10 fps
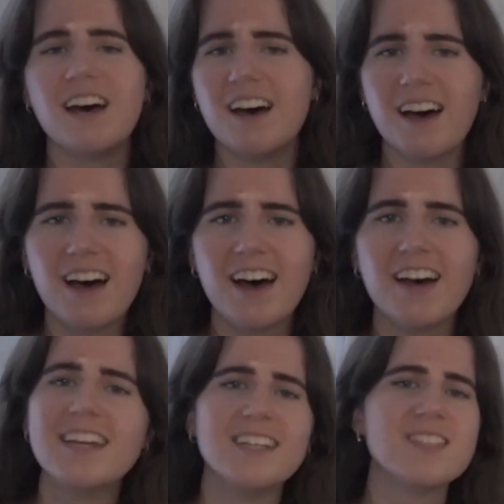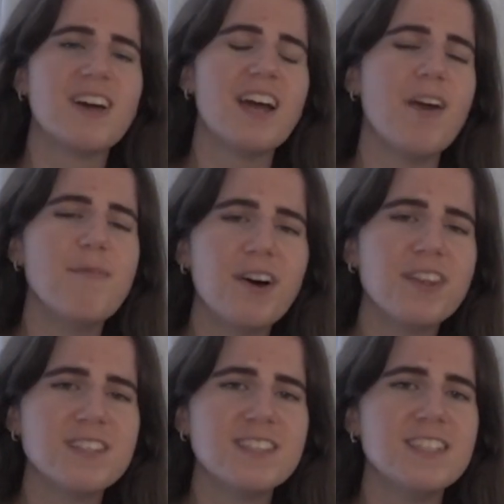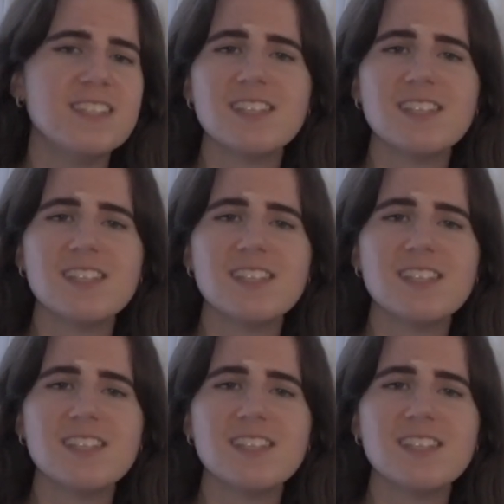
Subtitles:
aha, here's my hypotheses,